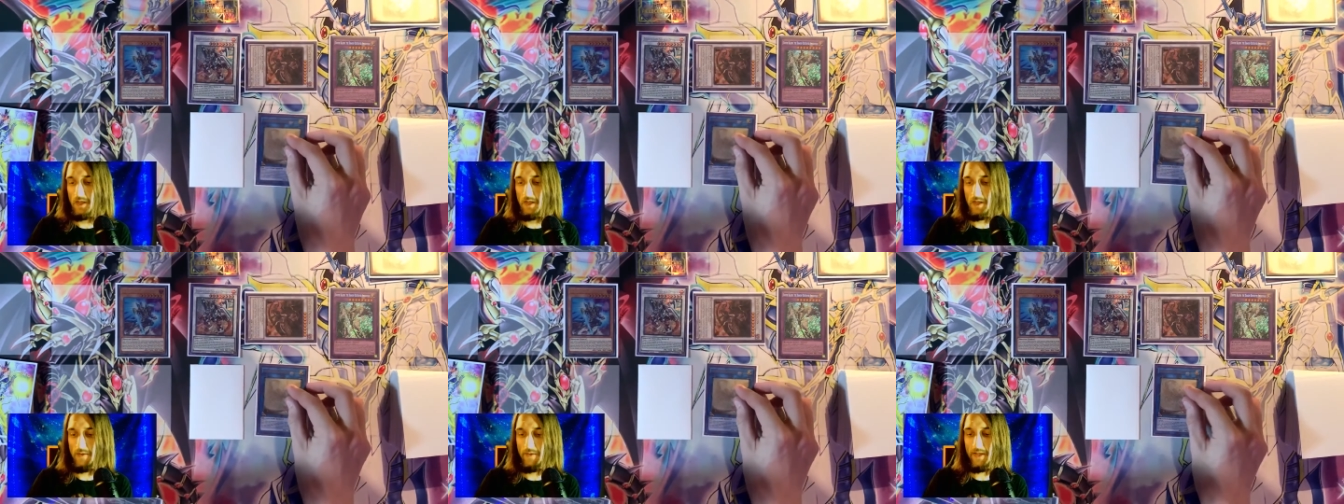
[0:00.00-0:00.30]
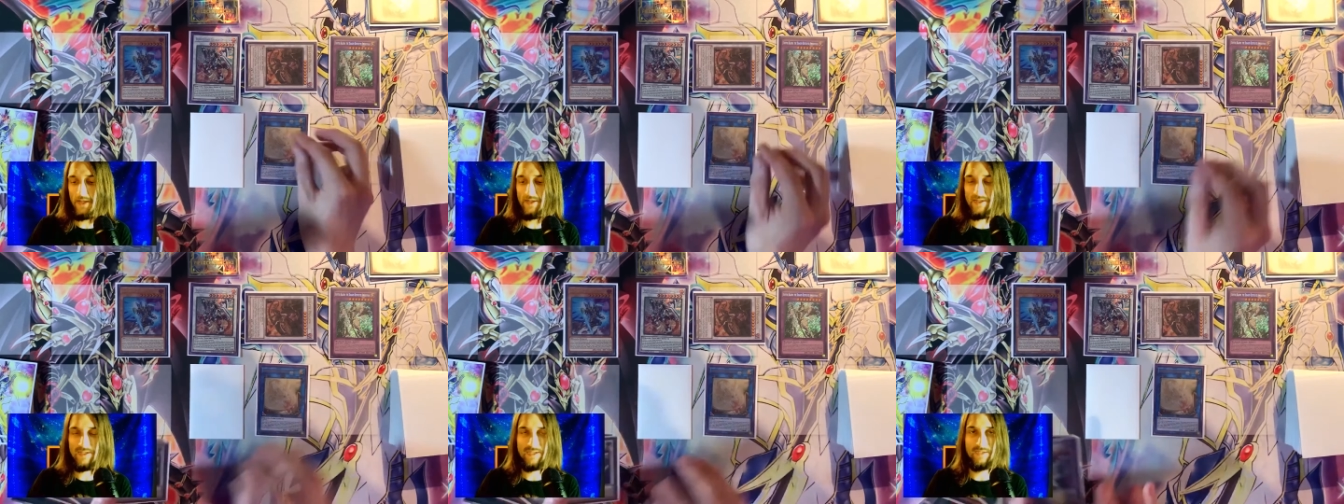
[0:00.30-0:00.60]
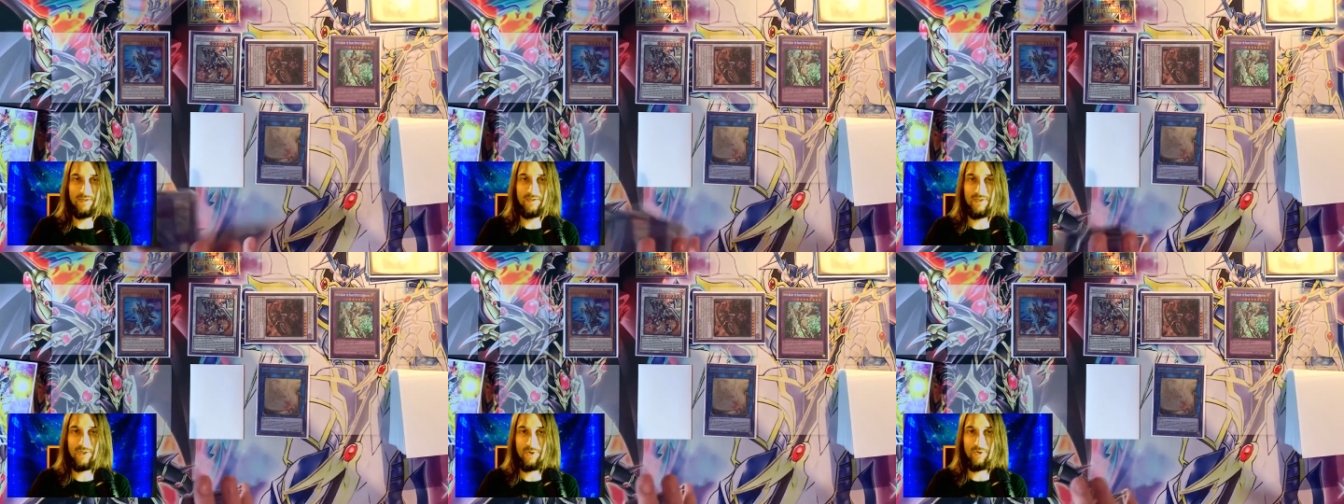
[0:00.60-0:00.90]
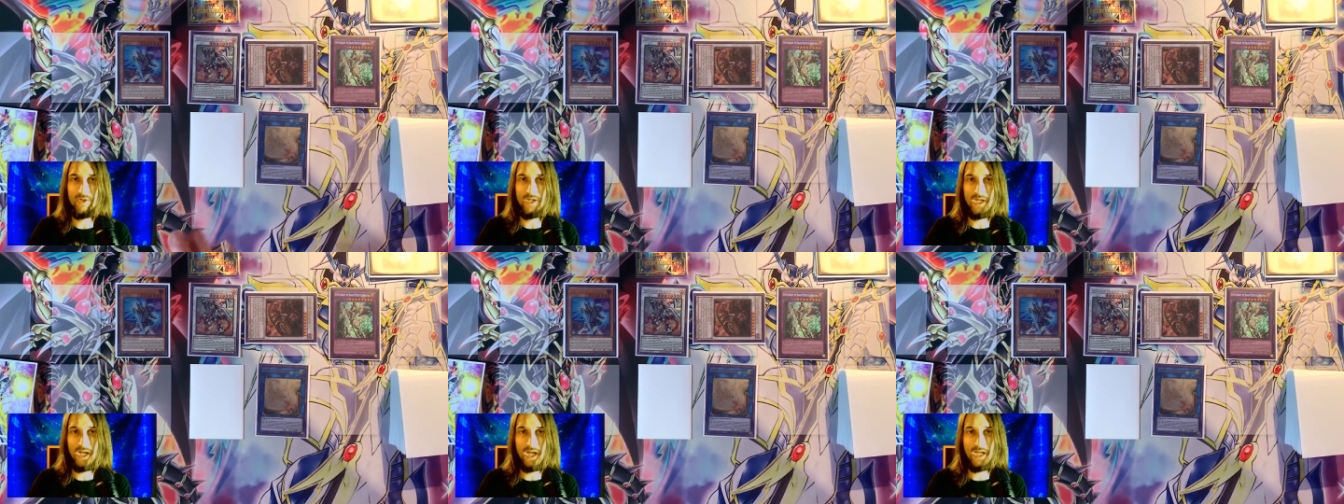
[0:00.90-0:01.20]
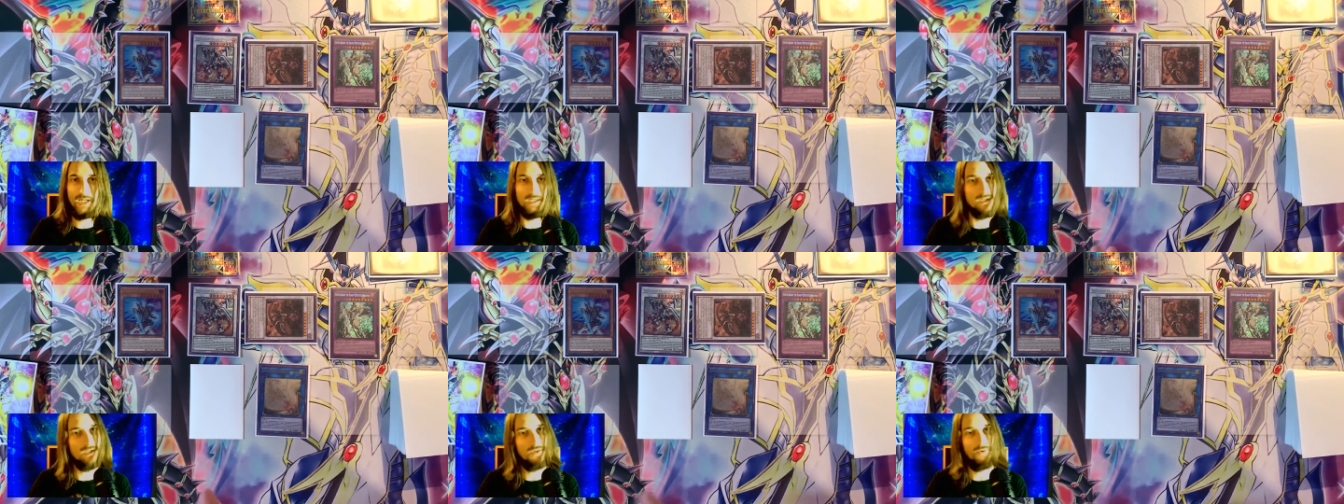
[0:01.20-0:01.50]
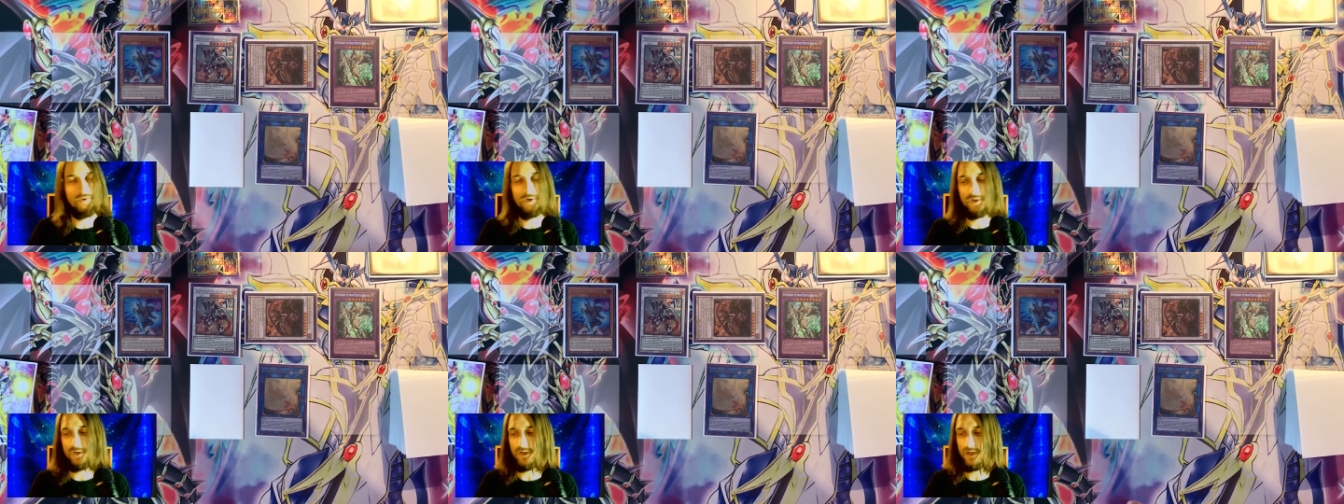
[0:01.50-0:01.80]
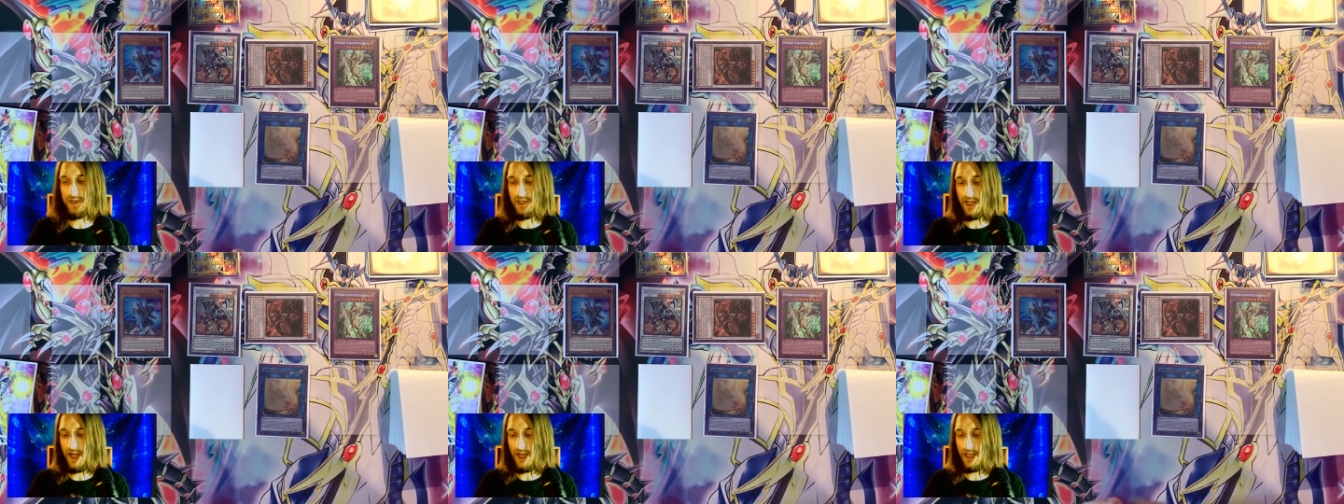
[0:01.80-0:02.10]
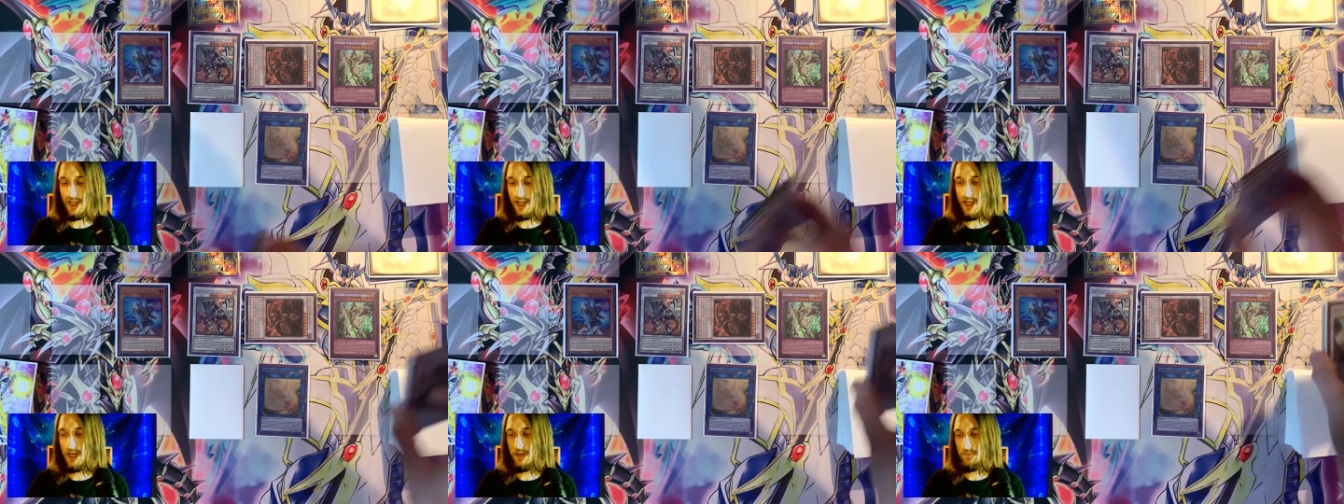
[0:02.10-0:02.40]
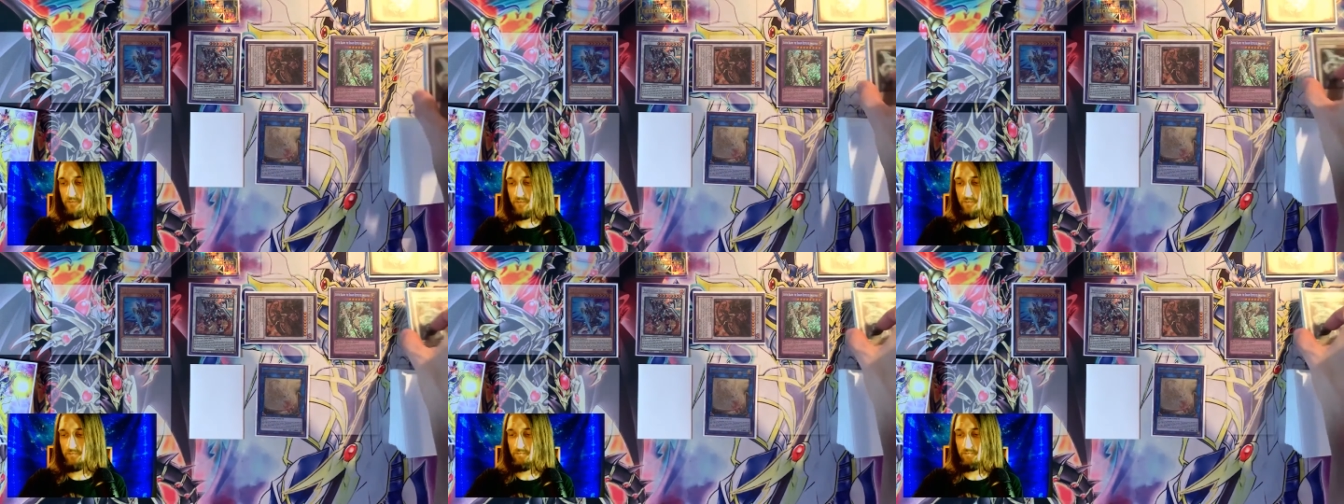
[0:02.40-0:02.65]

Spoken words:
That's still 2 negates, 200 attack gain.